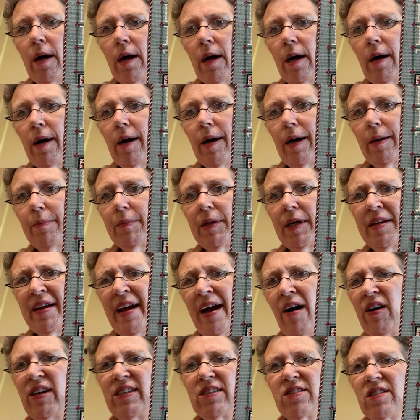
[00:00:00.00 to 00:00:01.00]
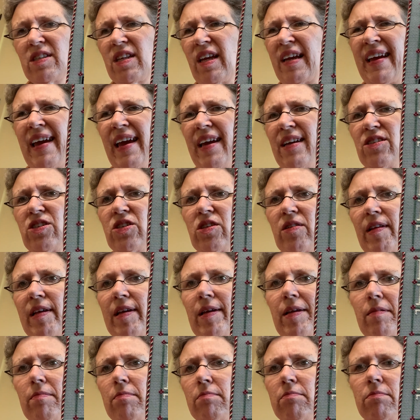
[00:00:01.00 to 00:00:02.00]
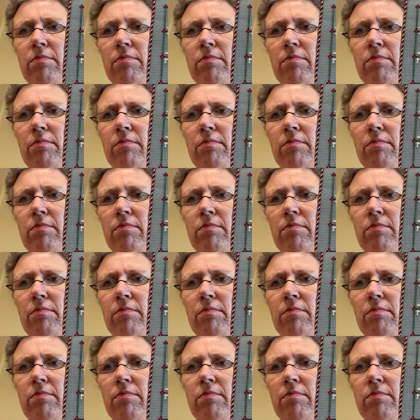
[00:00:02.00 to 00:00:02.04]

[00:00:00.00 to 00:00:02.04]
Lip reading: And now I just occasionally,